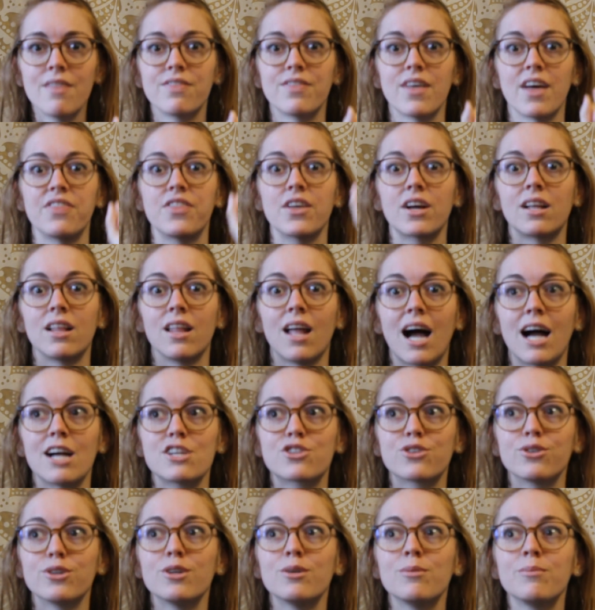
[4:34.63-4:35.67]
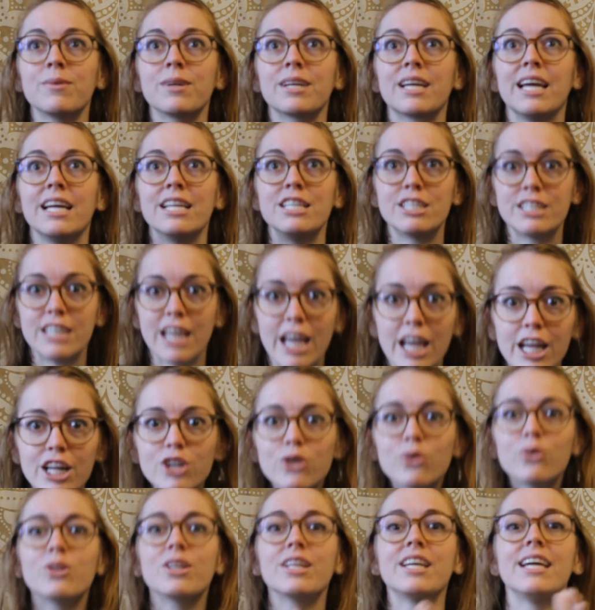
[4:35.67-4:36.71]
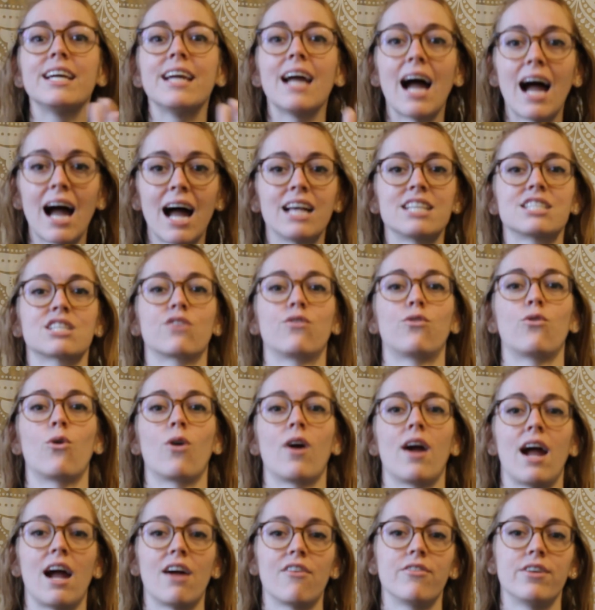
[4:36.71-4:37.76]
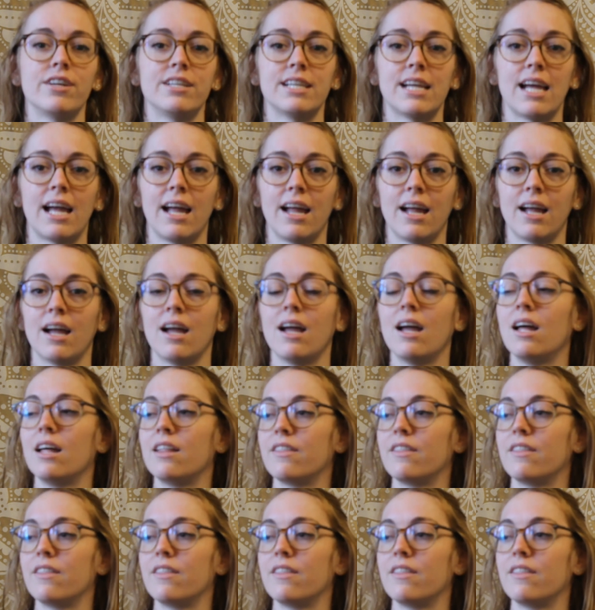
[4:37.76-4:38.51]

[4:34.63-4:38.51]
that the classroom continually asked for every day.